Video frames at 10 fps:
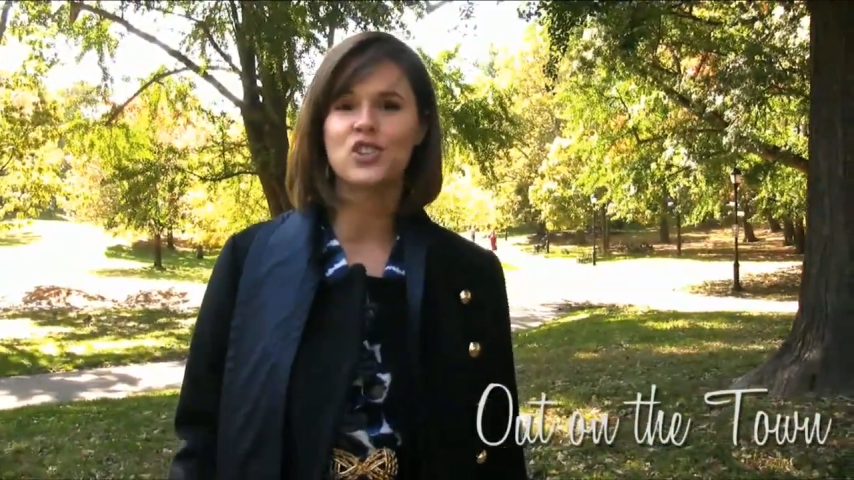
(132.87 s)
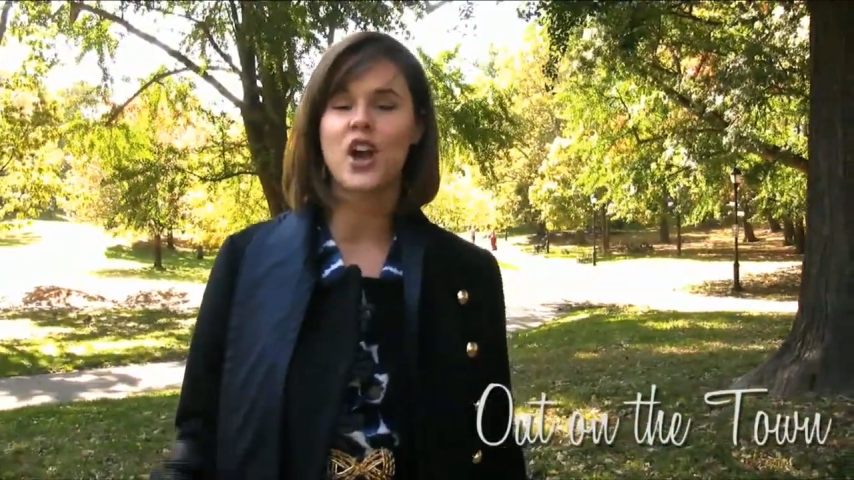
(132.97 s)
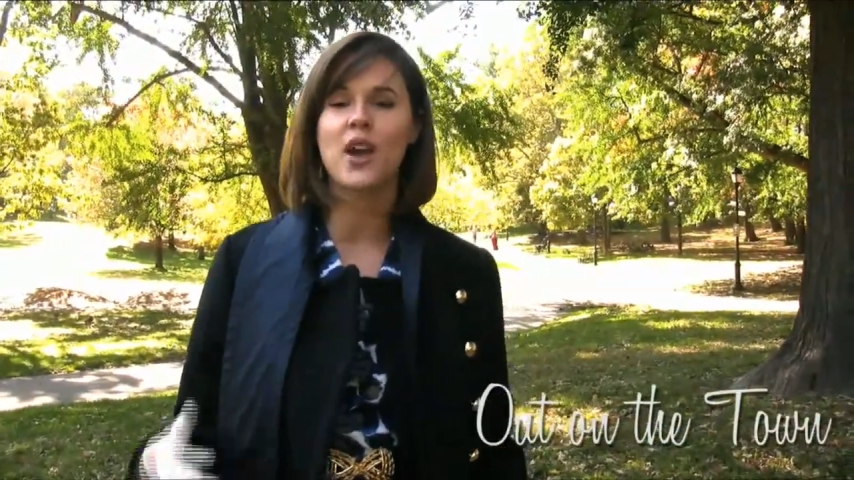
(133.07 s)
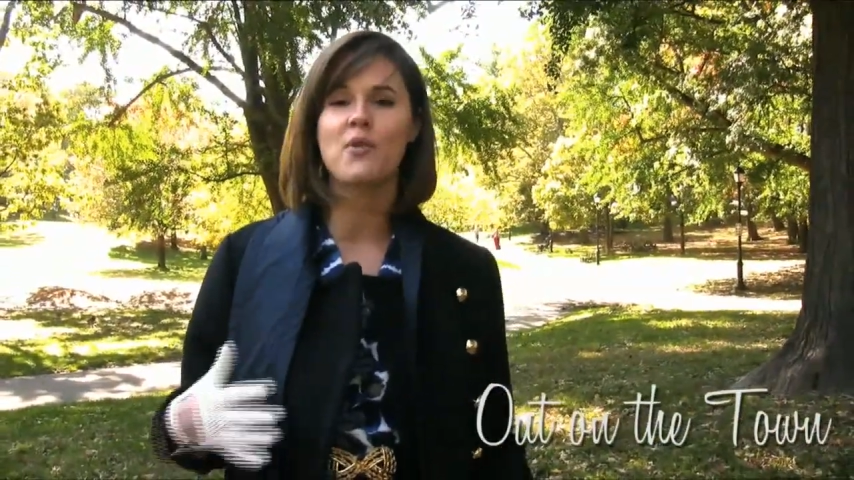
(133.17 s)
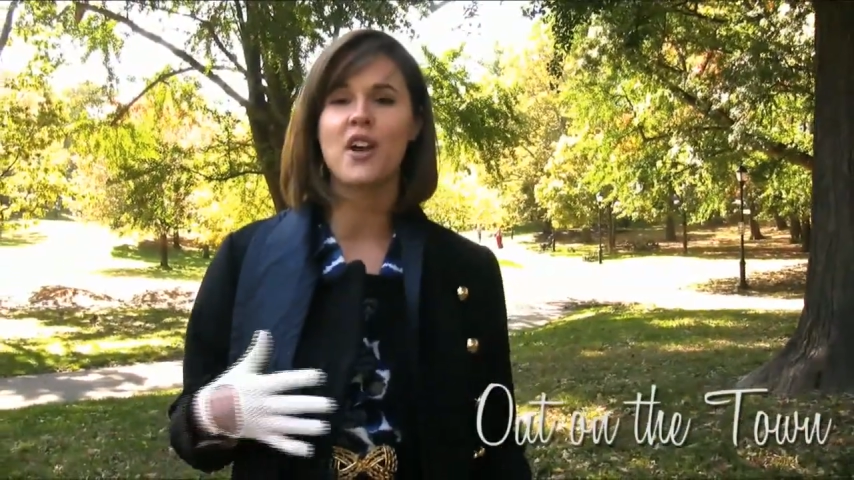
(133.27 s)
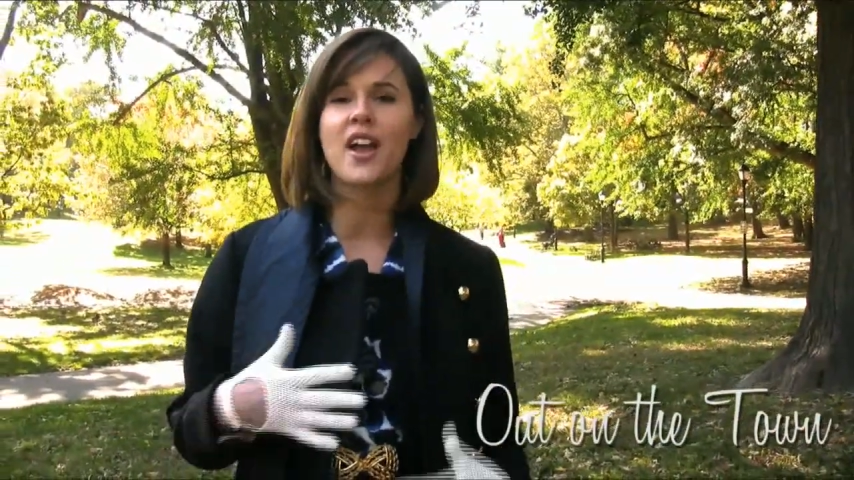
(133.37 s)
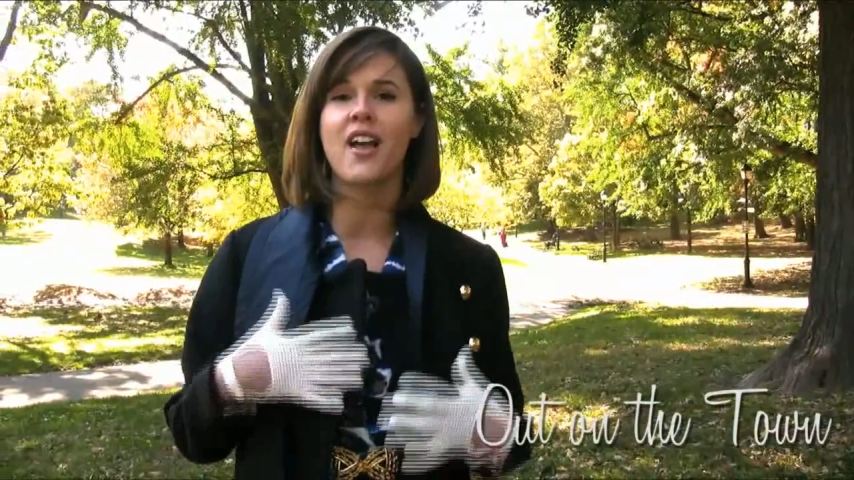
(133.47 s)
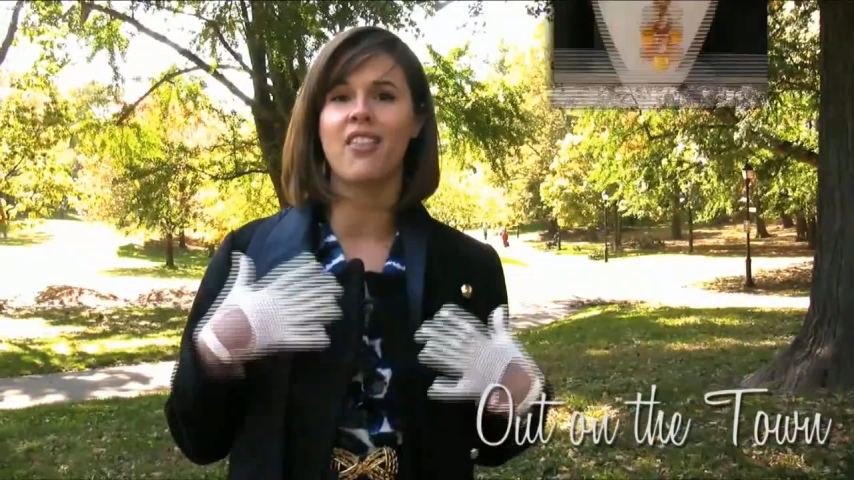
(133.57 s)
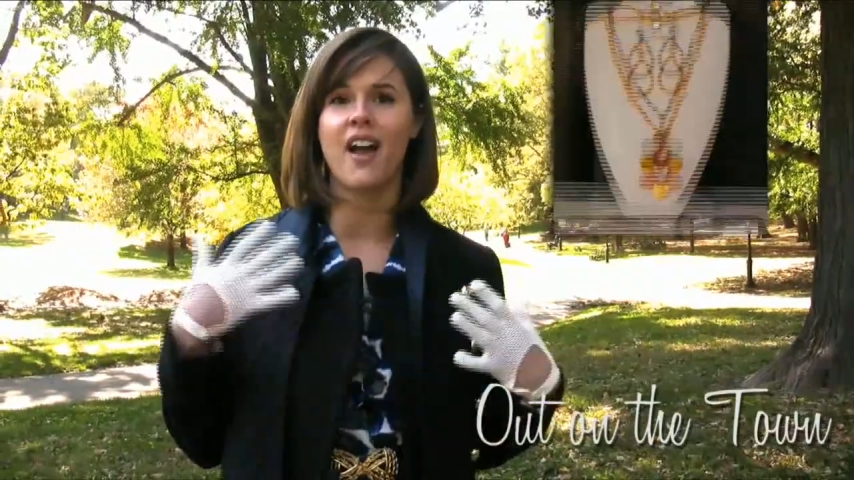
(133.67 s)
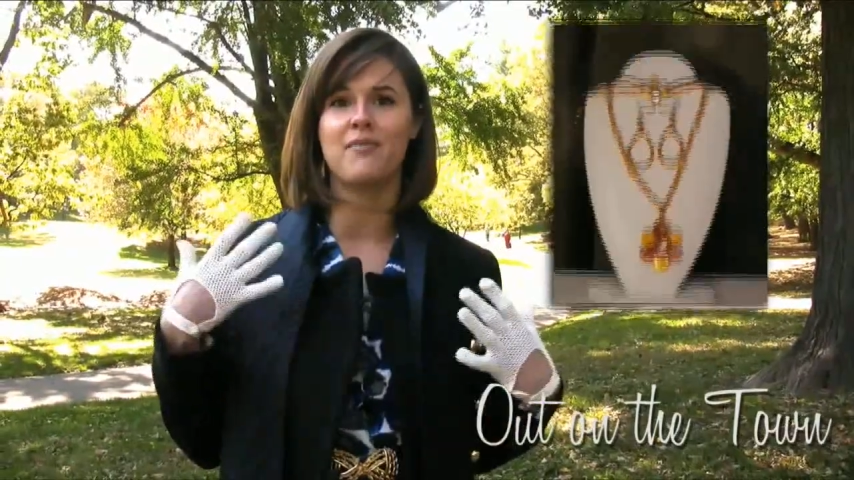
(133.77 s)
try wearing
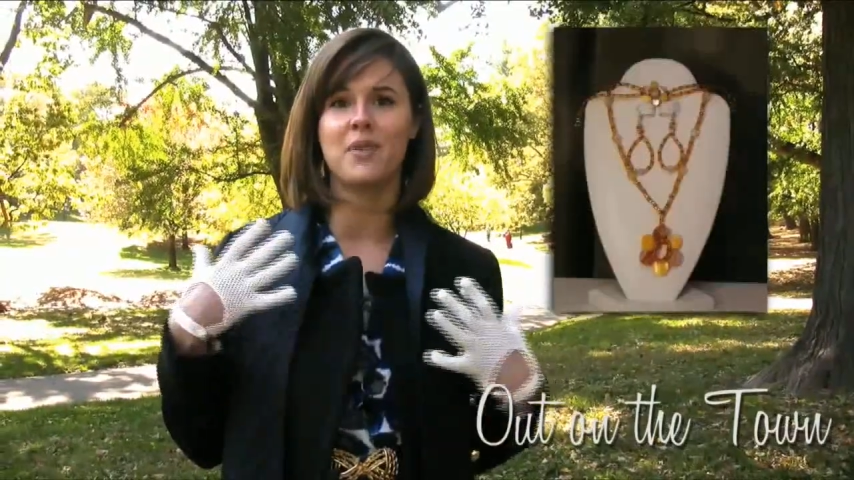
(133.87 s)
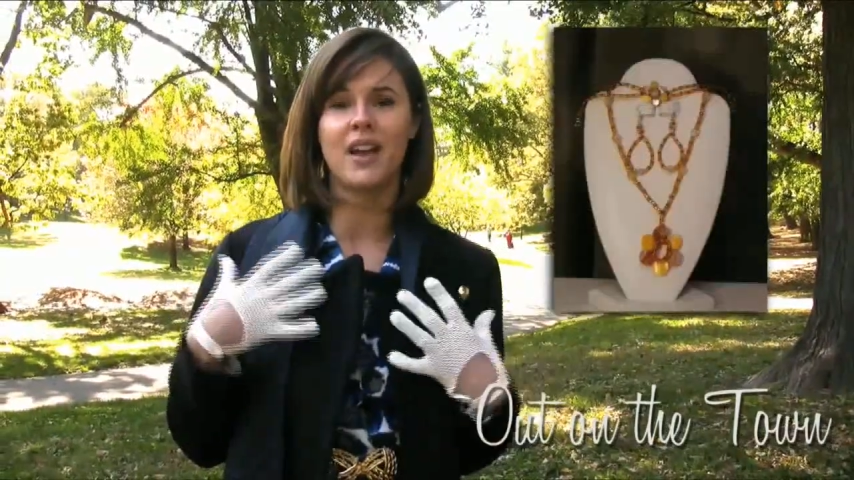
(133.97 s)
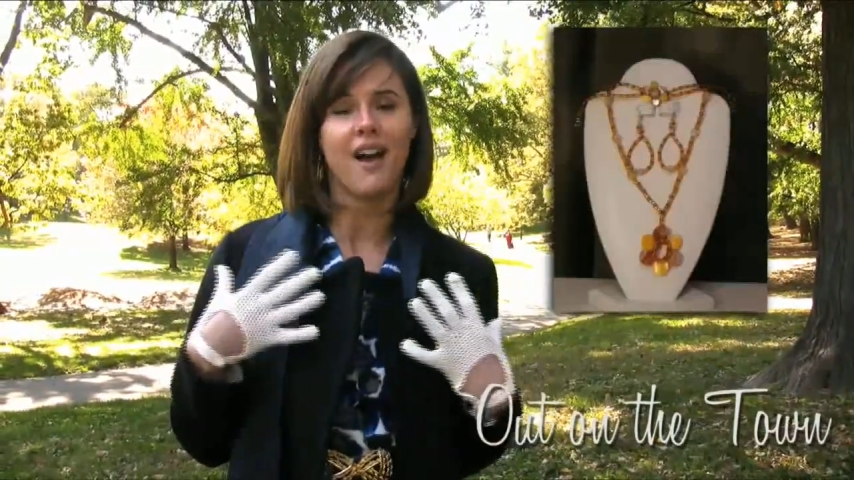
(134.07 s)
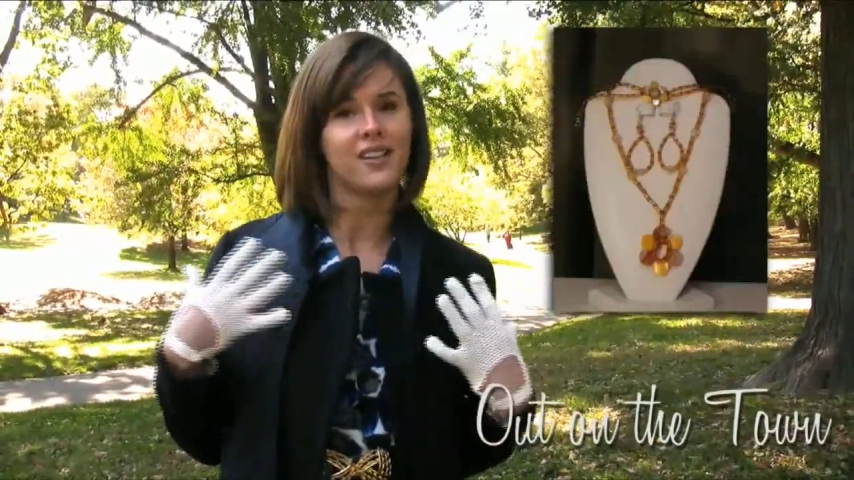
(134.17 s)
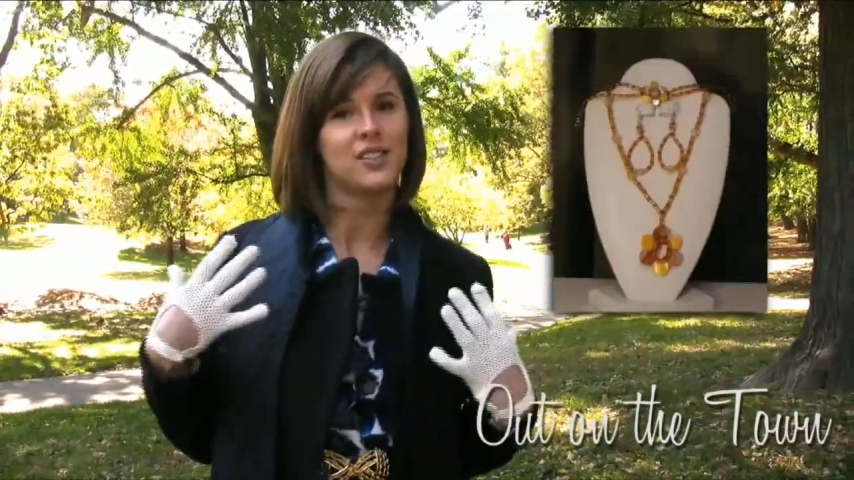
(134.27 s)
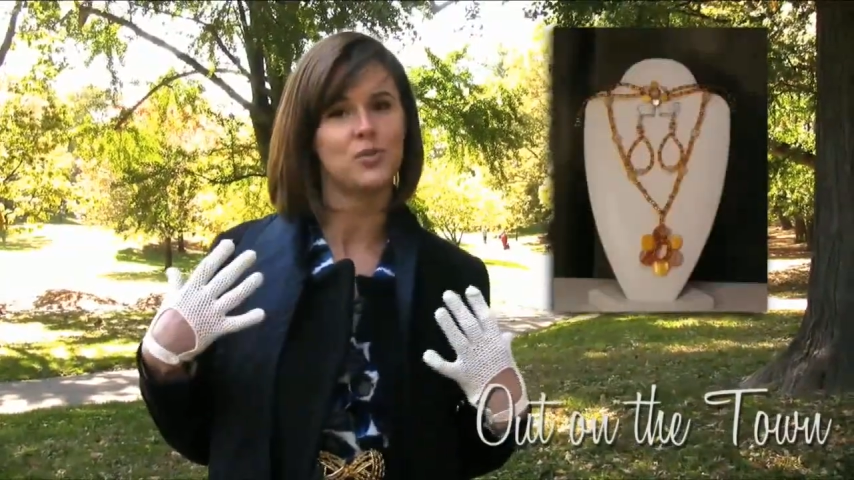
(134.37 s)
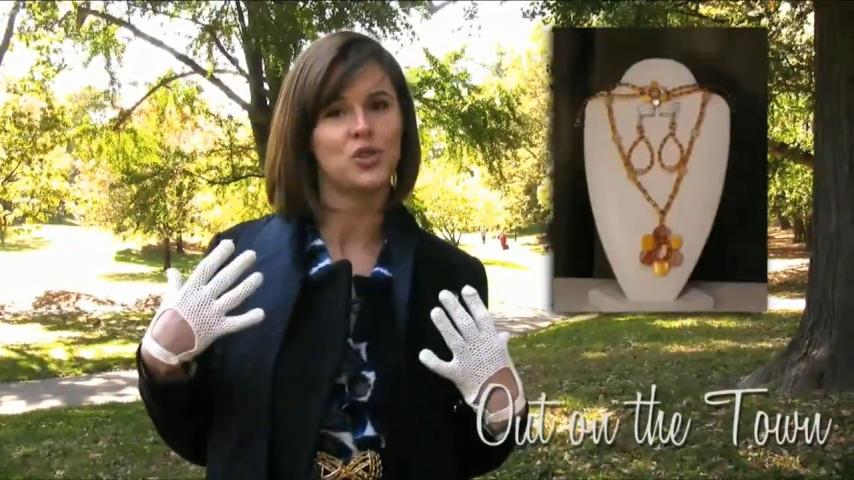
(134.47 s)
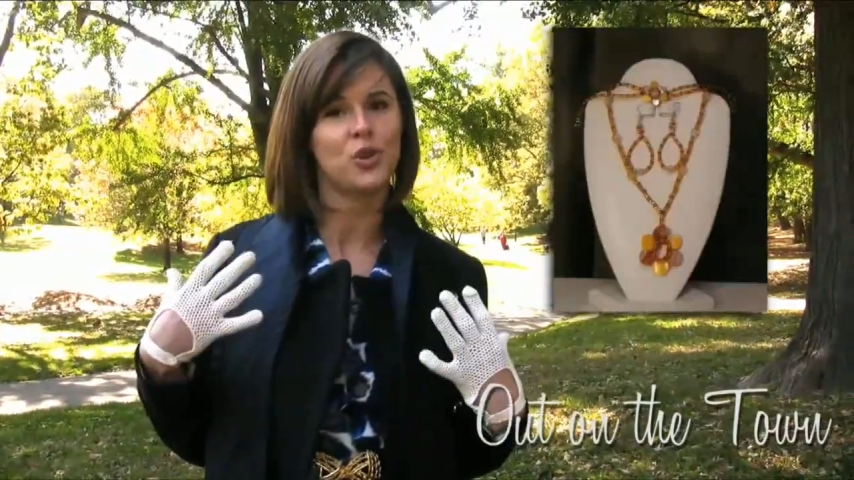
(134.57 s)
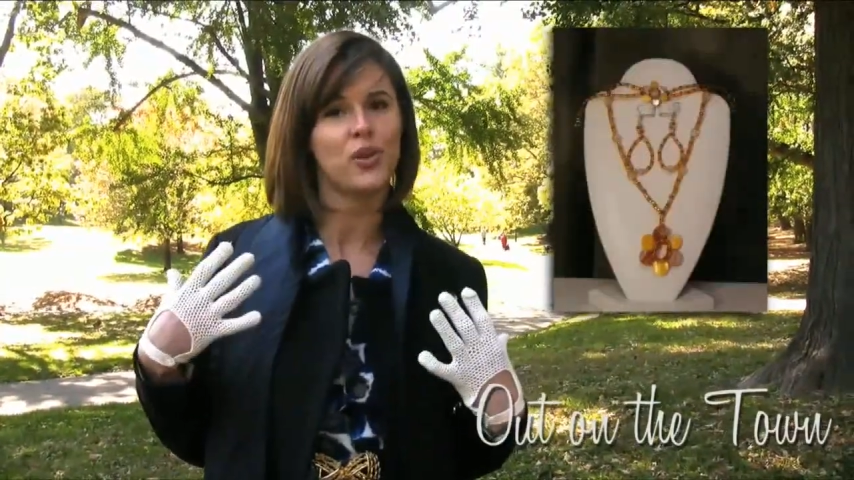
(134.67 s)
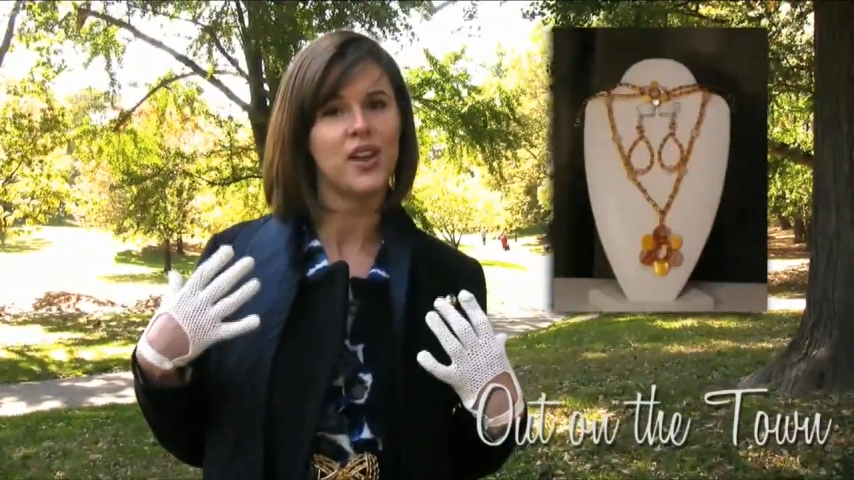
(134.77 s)
a lot of big costume
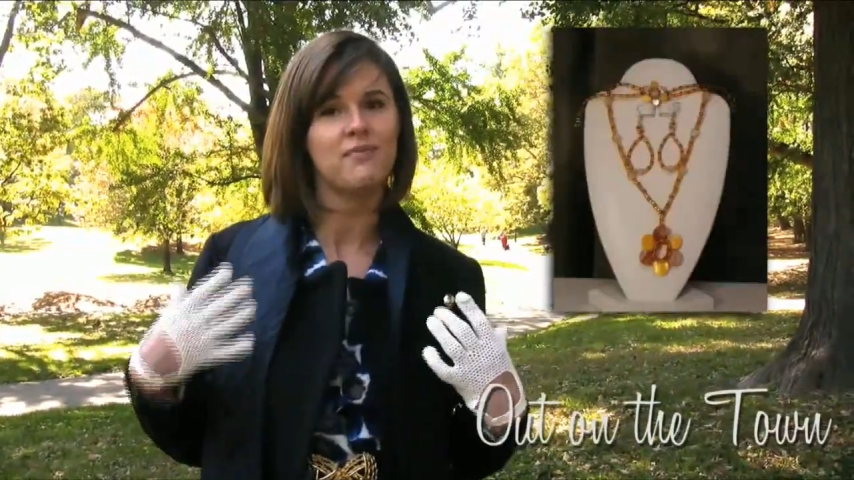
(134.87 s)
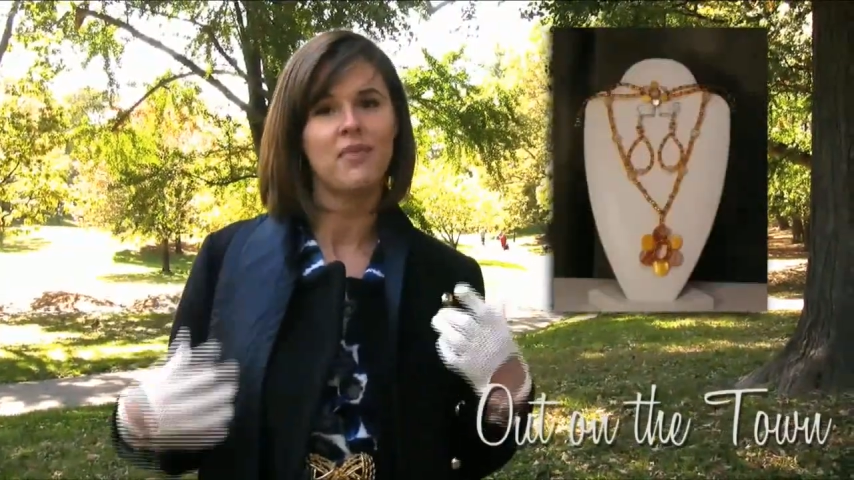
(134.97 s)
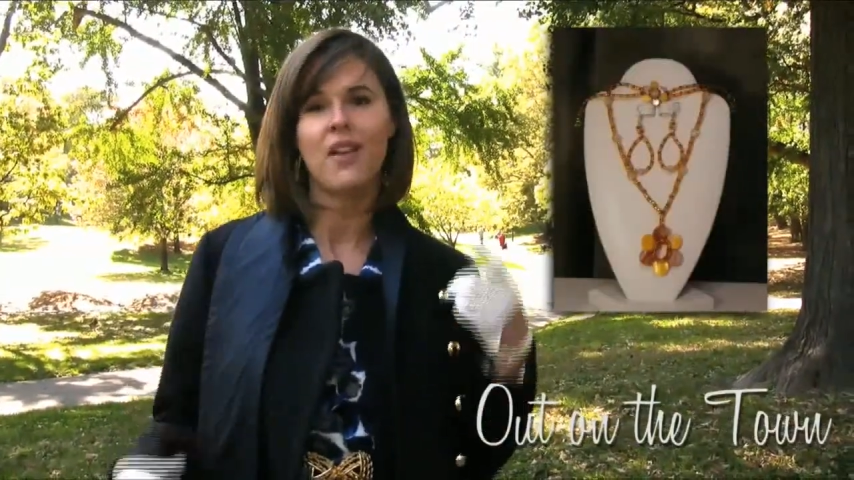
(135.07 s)
jewelry,